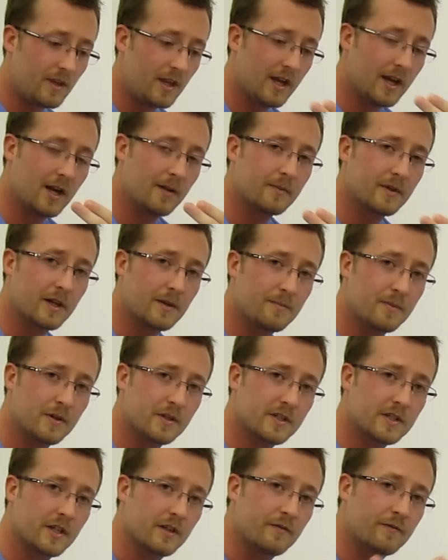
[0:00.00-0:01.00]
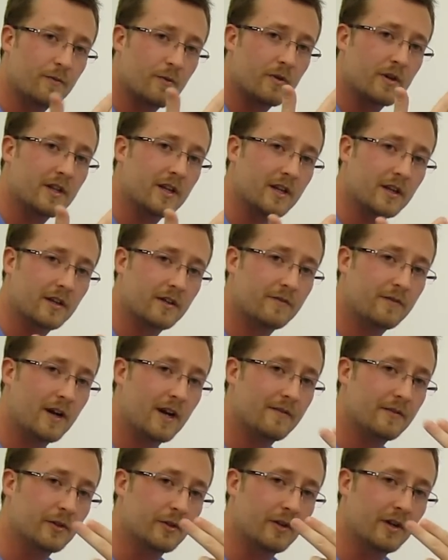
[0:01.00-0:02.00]
and I'm going to push at
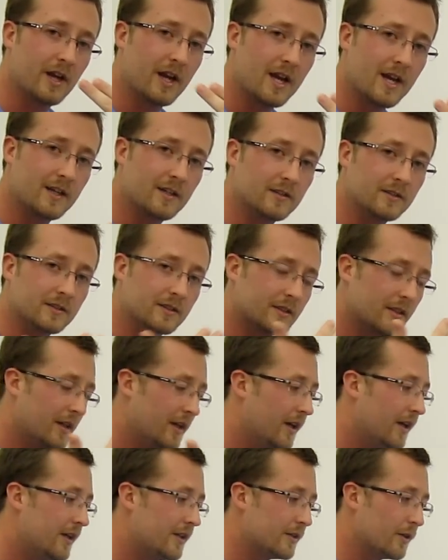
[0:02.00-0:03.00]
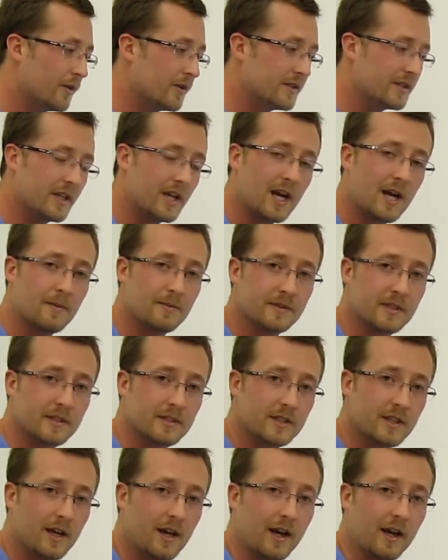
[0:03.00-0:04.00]
45-degree angles towards the opposite
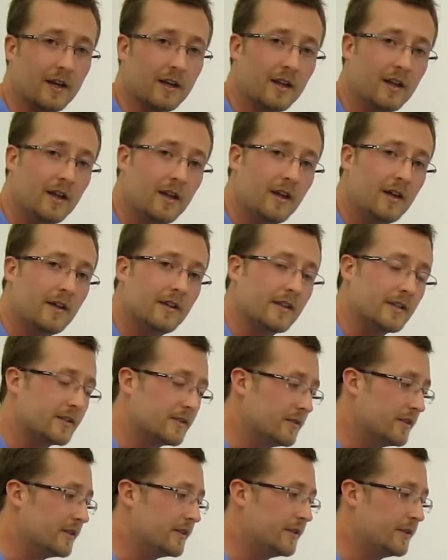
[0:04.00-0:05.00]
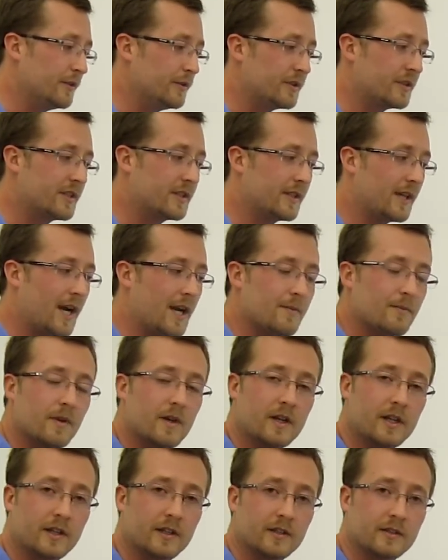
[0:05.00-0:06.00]
side. This will induce side
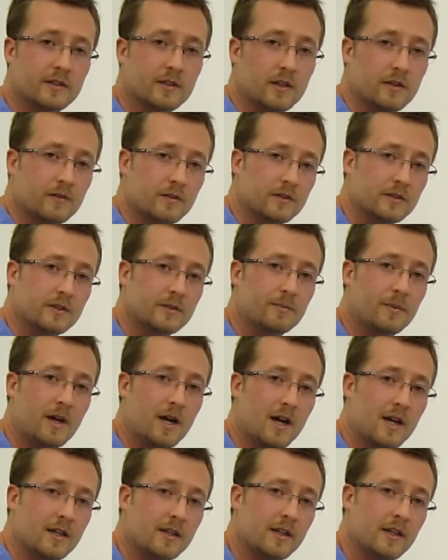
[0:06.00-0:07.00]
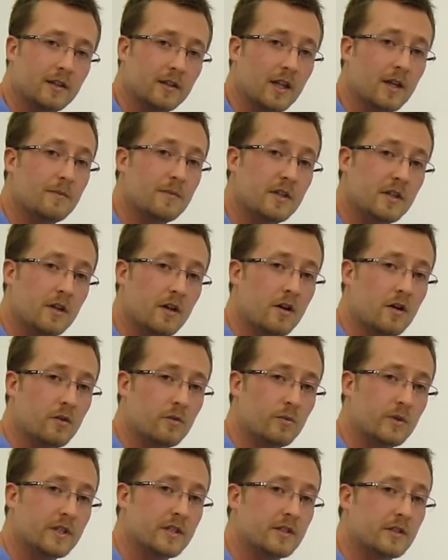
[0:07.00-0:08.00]
bending in the cervical spine and let me know
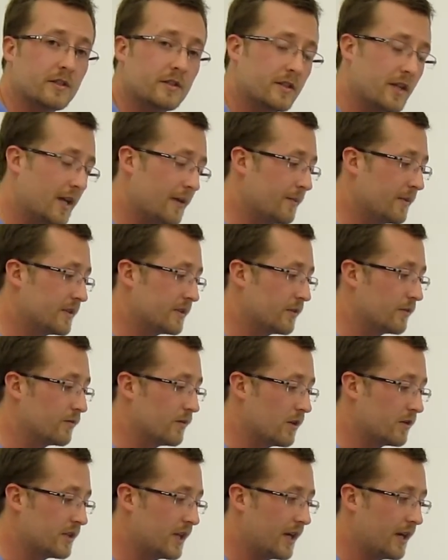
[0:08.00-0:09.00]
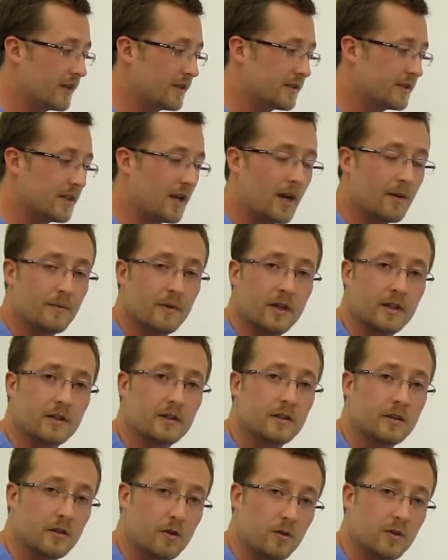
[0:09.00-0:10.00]
which segments are rotated and side
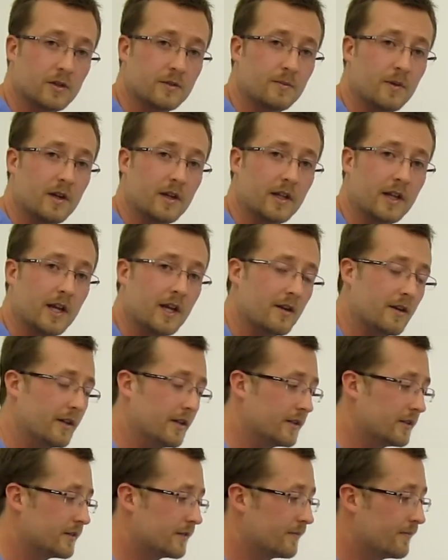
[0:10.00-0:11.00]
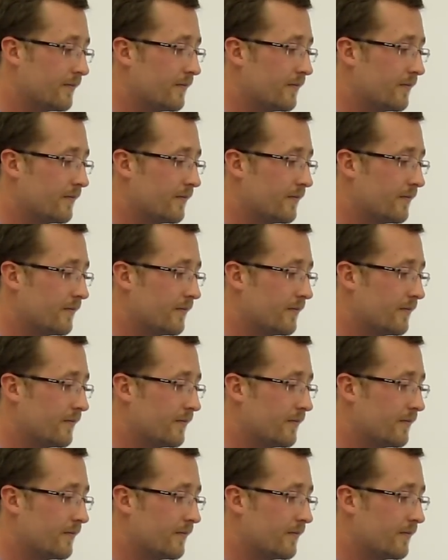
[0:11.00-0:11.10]
bent to corresponding areas.